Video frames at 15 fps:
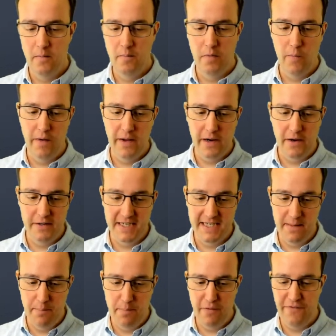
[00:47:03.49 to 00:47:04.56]
But when I go to
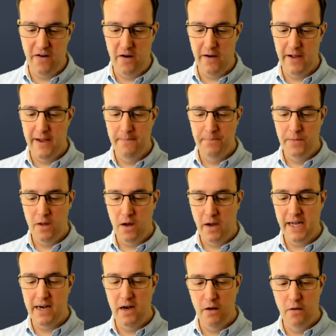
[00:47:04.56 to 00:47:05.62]
Simplify,
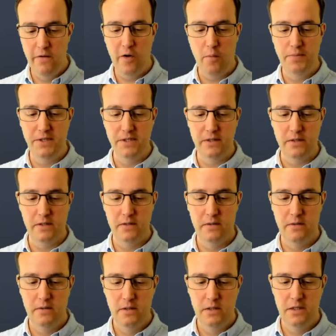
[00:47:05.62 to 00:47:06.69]
I get a load of options.
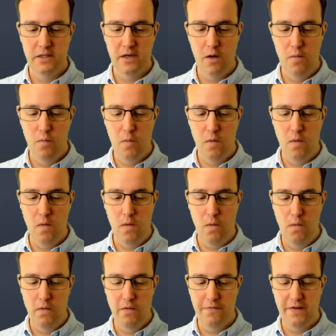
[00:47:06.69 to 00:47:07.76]
So
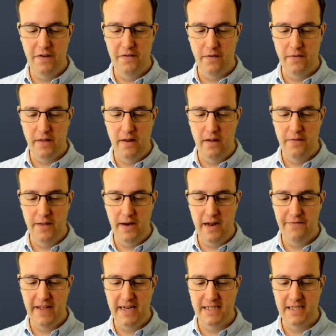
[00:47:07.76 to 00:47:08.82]
all of this on the
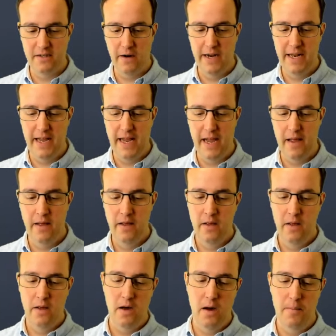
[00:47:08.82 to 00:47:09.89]
left-hand side here
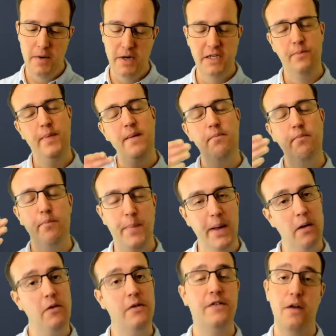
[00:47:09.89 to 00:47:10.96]
has been
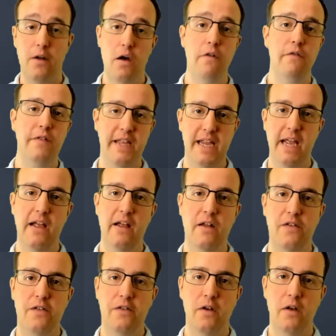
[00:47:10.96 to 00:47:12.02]
built on over the
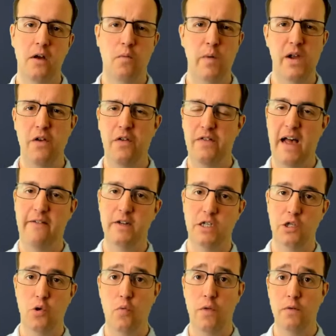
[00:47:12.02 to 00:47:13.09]
years. We used to have a
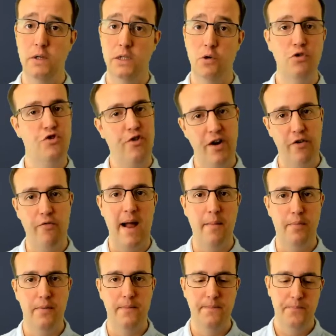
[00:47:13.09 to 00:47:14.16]
tool that was called Shrink
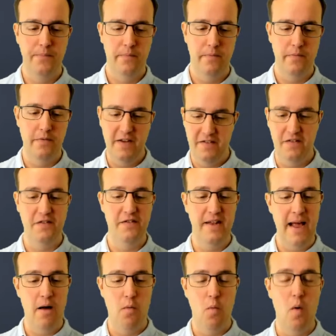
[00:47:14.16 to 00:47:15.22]
Wrap. This is
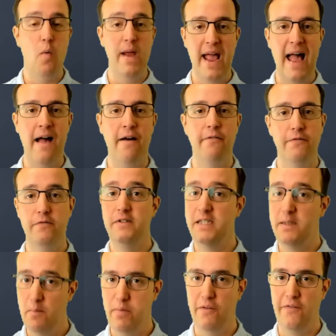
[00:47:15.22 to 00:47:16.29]
now what we have,
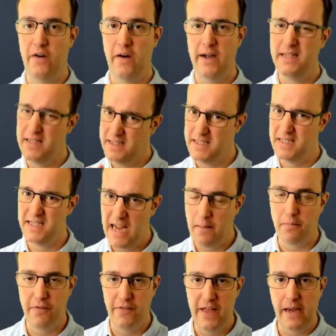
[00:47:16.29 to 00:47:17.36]
Simplify. It does the
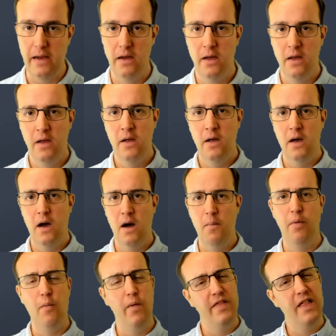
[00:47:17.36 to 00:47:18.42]
same thing,
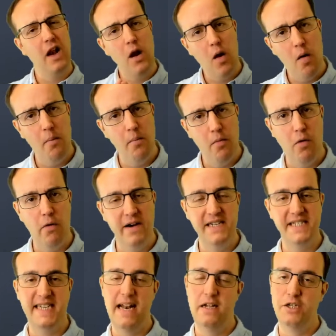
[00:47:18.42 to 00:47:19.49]
but with a lot more
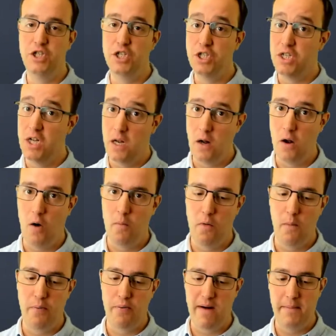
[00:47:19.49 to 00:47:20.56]
intelligence and a lot
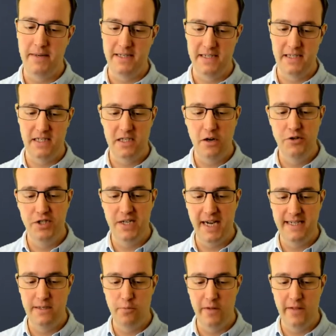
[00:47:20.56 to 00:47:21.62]
more parameters
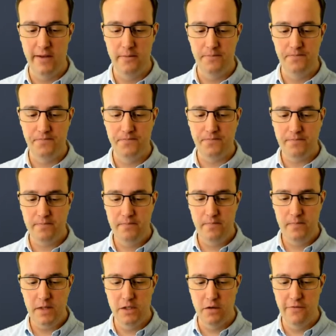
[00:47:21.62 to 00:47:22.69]
associated with it.
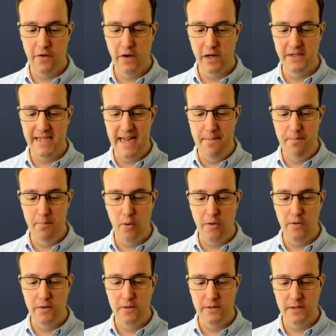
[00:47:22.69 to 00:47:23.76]
So if I go to
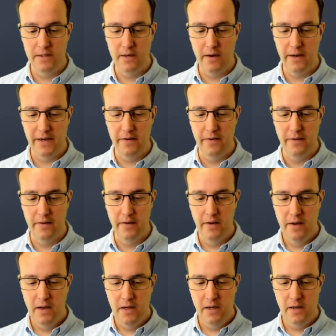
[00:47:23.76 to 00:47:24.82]
Import, I can
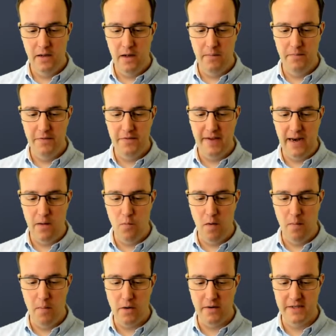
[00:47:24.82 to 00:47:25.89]
tell it
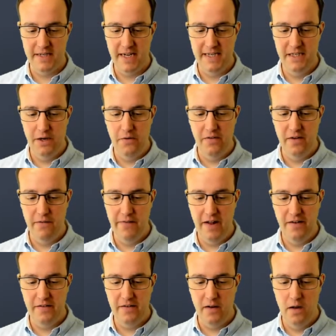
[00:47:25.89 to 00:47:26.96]
what model state to use in
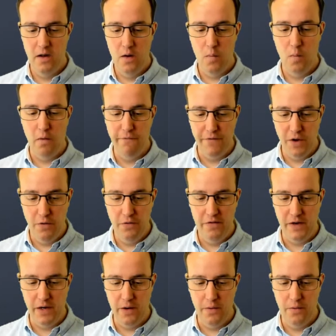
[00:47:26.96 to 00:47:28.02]
Inventor, what view
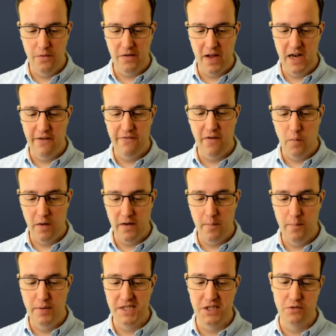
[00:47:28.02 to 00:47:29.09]
to use, and if I want a
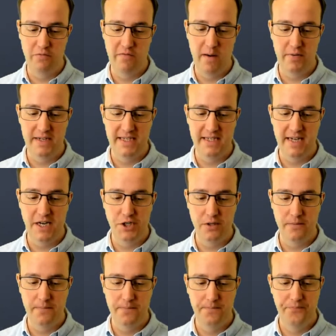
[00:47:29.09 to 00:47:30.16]
positional representation.